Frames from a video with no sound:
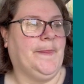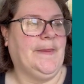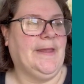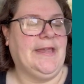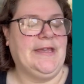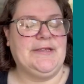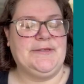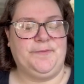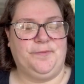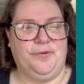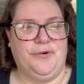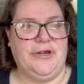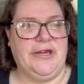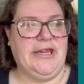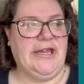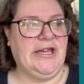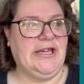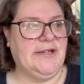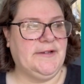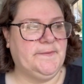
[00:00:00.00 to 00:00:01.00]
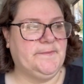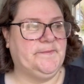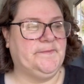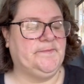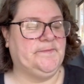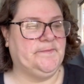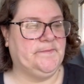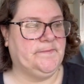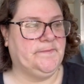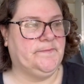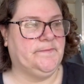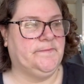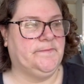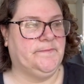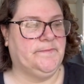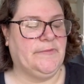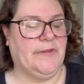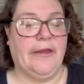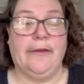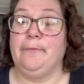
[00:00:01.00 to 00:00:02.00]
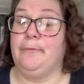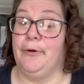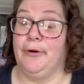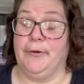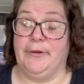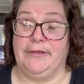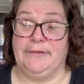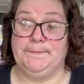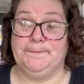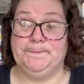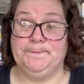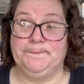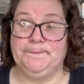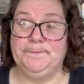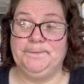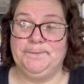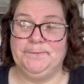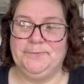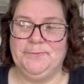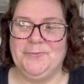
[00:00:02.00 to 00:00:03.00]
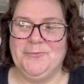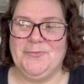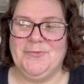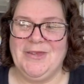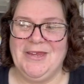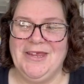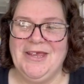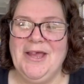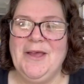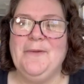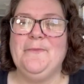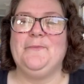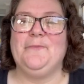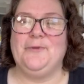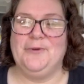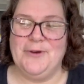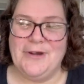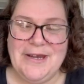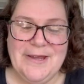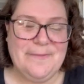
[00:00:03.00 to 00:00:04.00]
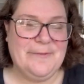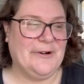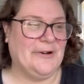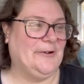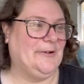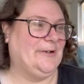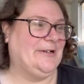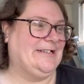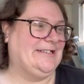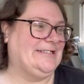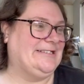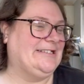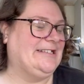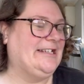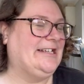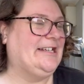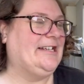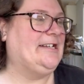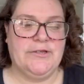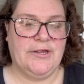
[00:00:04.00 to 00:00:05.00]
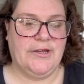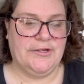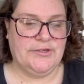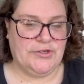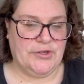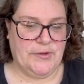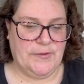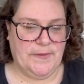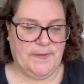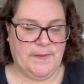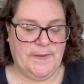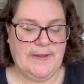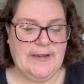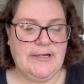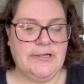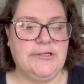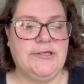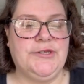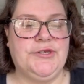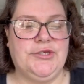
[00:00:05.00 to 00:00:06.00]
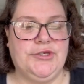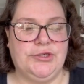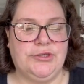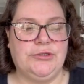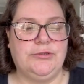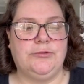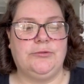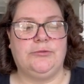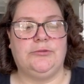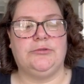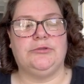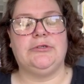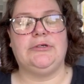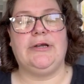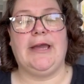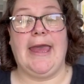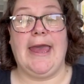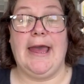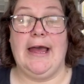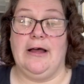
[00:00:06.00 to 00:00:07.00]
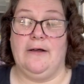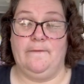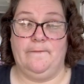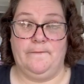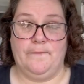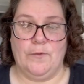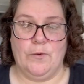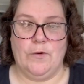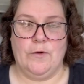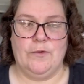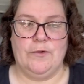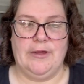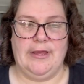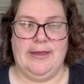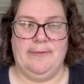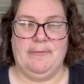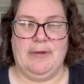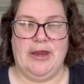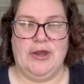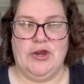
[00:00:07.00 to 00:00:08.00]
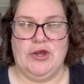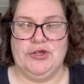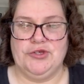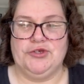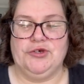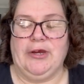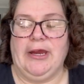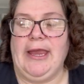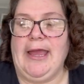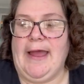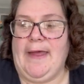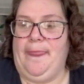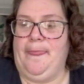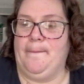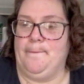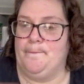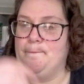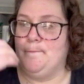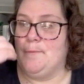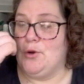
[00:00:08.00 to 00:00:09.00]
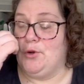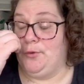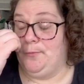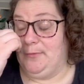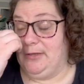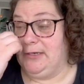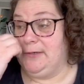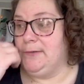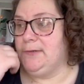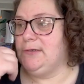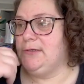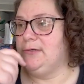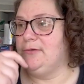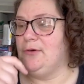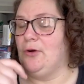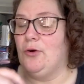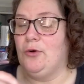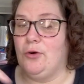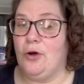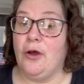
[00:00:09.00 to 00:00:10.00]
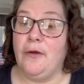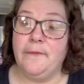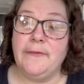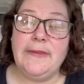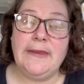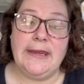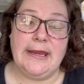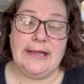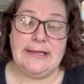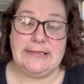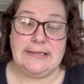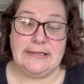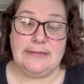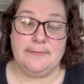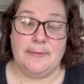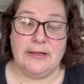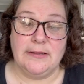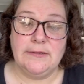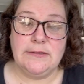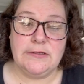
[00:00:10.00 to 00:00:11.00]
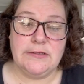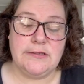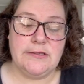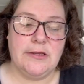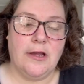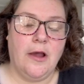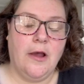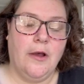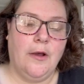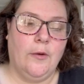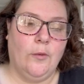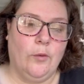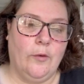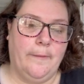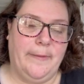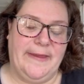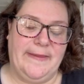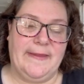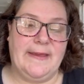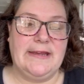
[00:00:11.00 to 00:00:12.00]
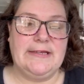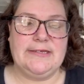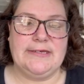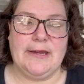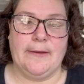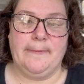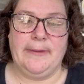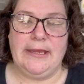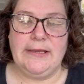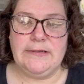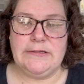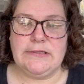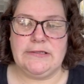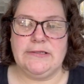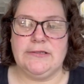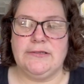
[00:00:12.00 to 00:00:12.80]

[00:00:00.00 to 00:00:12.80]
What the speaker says: He's pretty broken. Pretty broken. So things to look out for in my nursery at the moment, or over the next 6 months, will be these dummies.